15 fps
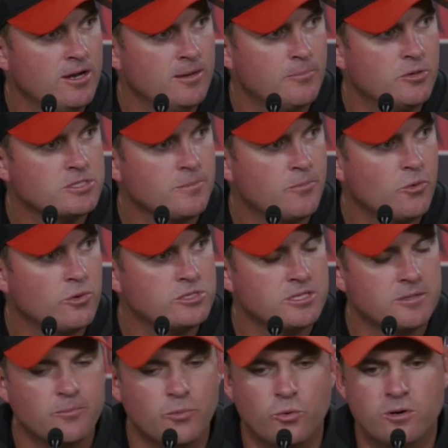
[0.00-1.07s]
and put some points
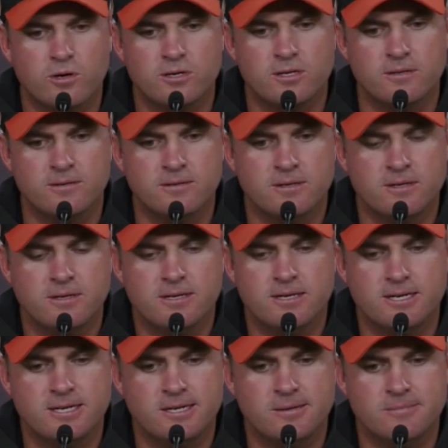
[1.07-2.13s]
on the board. And
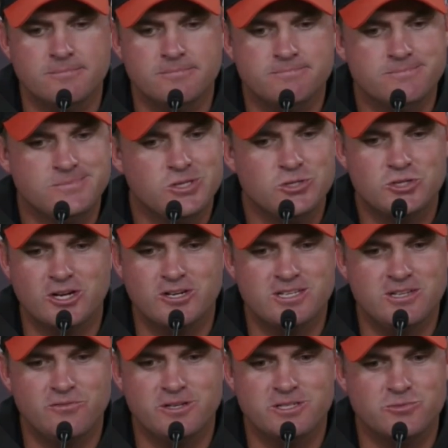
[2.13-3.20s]
um, usually our
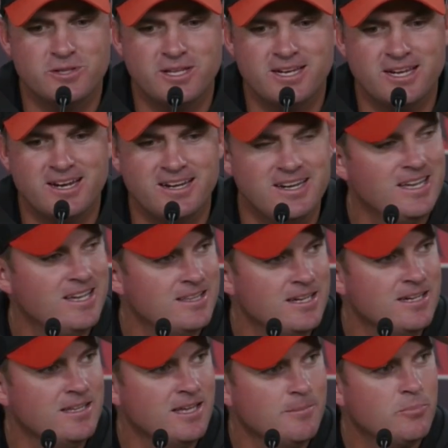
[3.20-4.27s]
defense, when they got a lead,
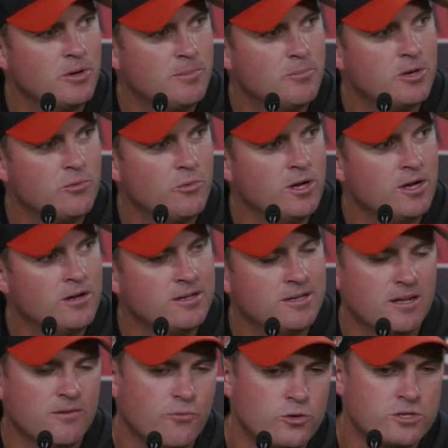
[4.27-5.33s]
they they play pretty well. And
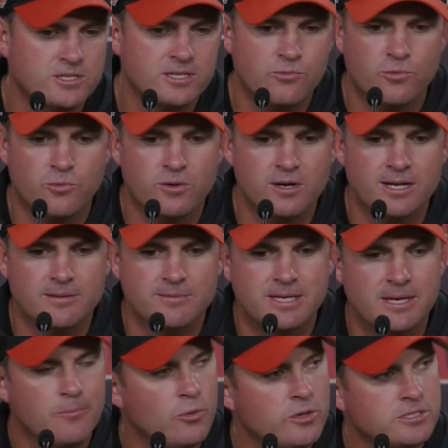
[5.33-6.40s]
unfortunately, we weren't able to
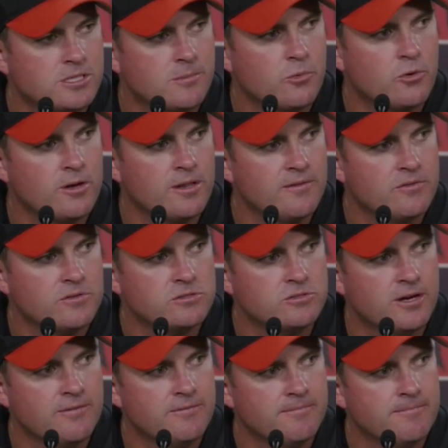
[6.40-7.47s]
get points on the board on that first drive.